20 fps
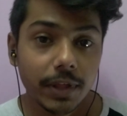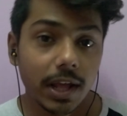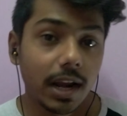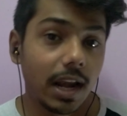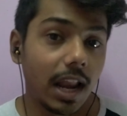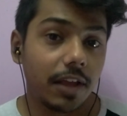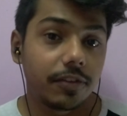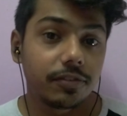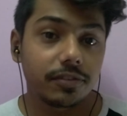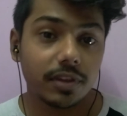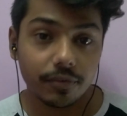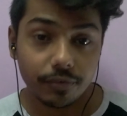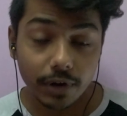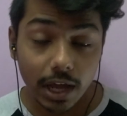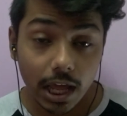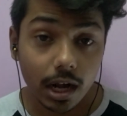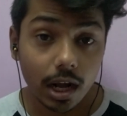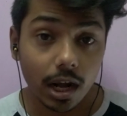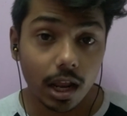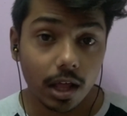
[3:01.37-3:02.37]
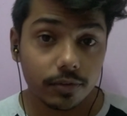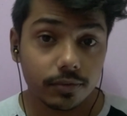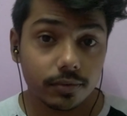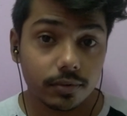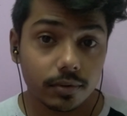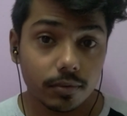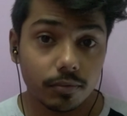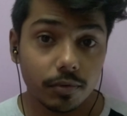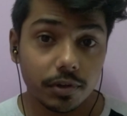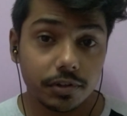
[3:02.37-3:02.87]
Like sapphire
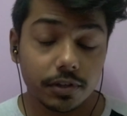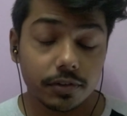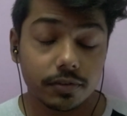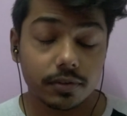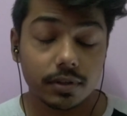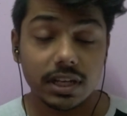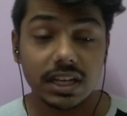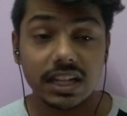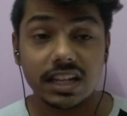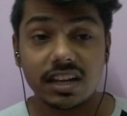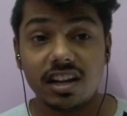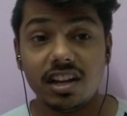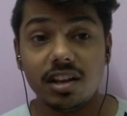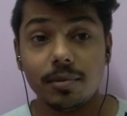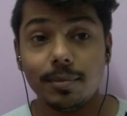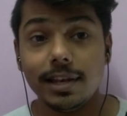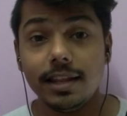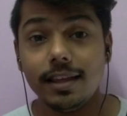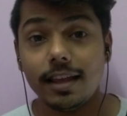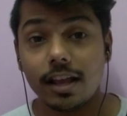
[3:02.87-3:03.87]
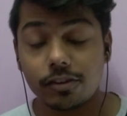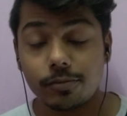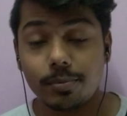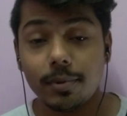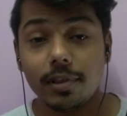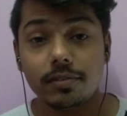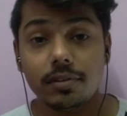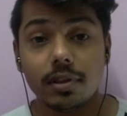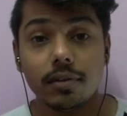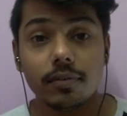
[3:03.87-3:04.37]
glass, which is incredibly
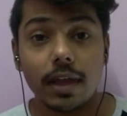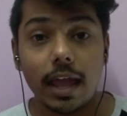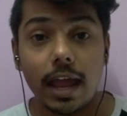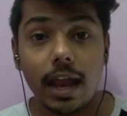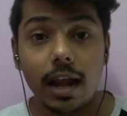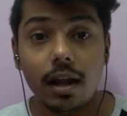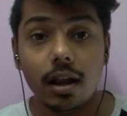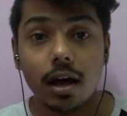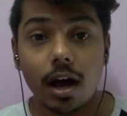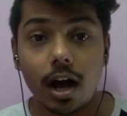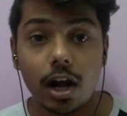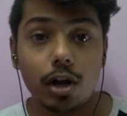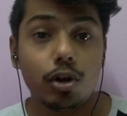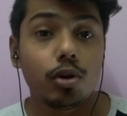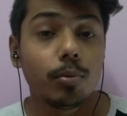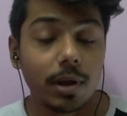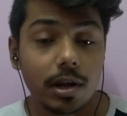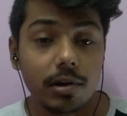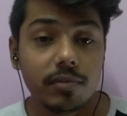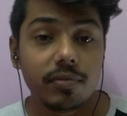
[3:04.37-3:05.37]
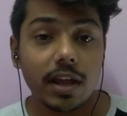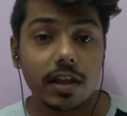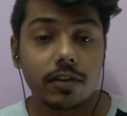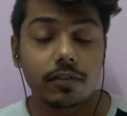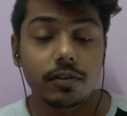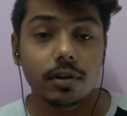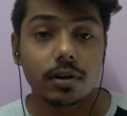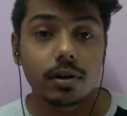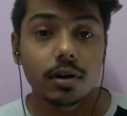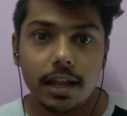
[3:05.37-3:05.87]
expensive and hard to manufacture,